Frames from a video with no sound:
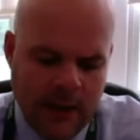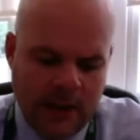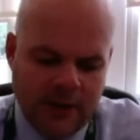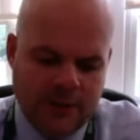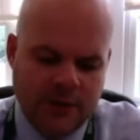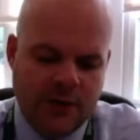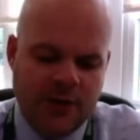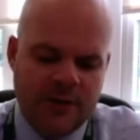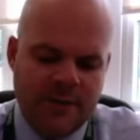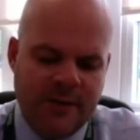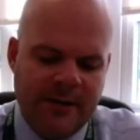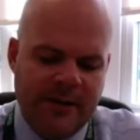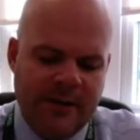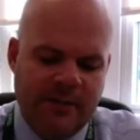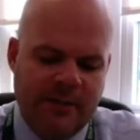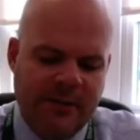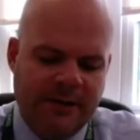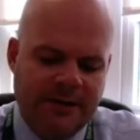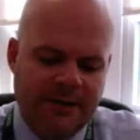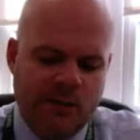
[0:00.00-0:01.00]
So there's
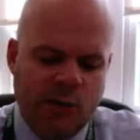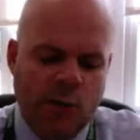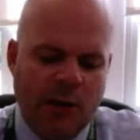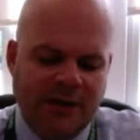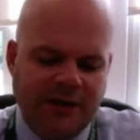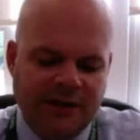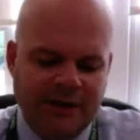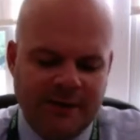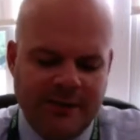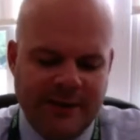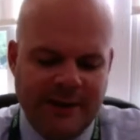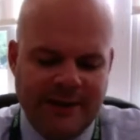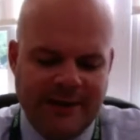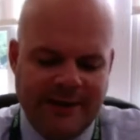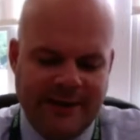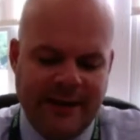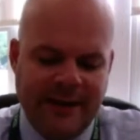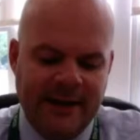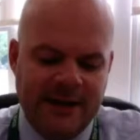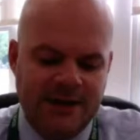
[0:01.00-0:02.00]
been some questions about
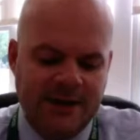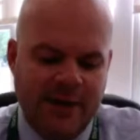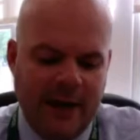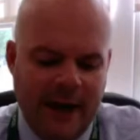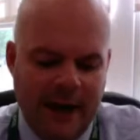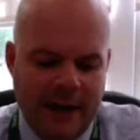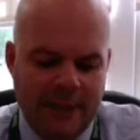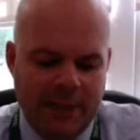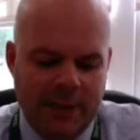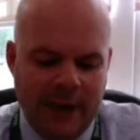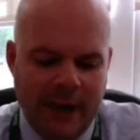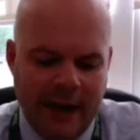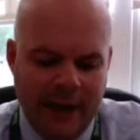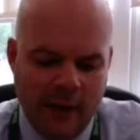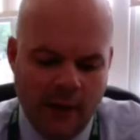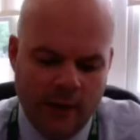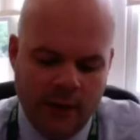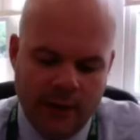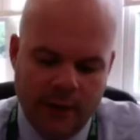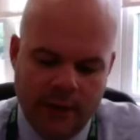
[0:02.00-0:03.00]
attendance for hybrid
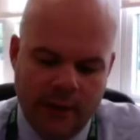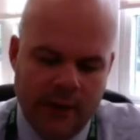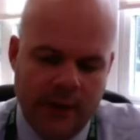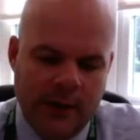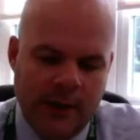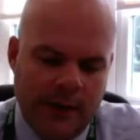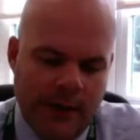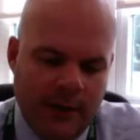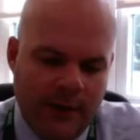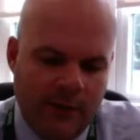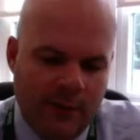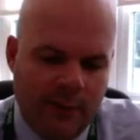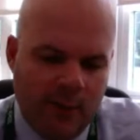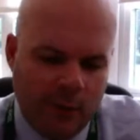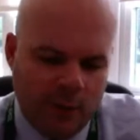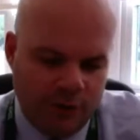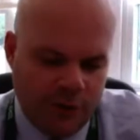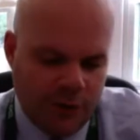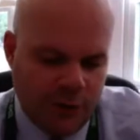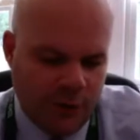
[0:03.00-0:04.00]
out and
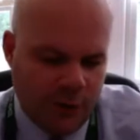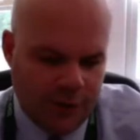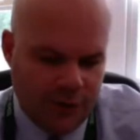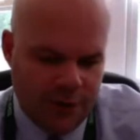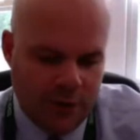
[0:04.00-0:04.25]
remote students.